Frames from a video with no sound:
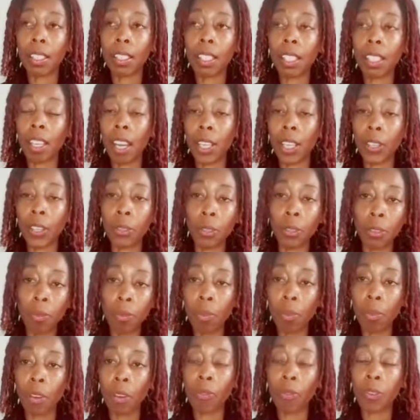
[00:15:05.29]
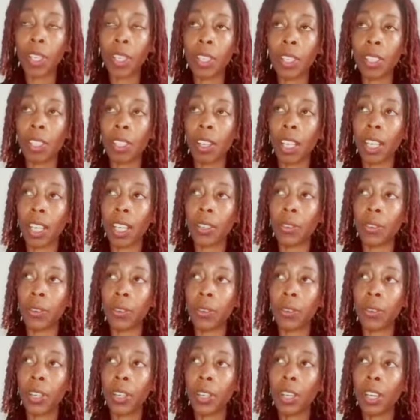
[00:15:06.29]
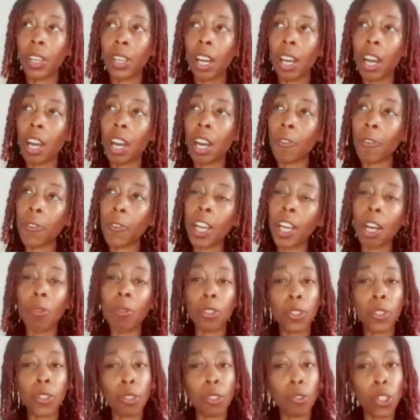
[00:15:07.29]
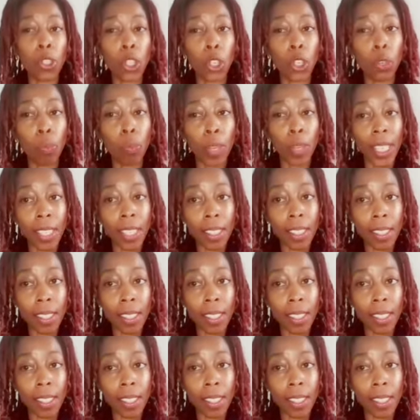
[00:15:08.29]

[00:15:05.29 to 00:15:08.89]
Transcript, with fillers: cycle, monthly cycle, I think I would do two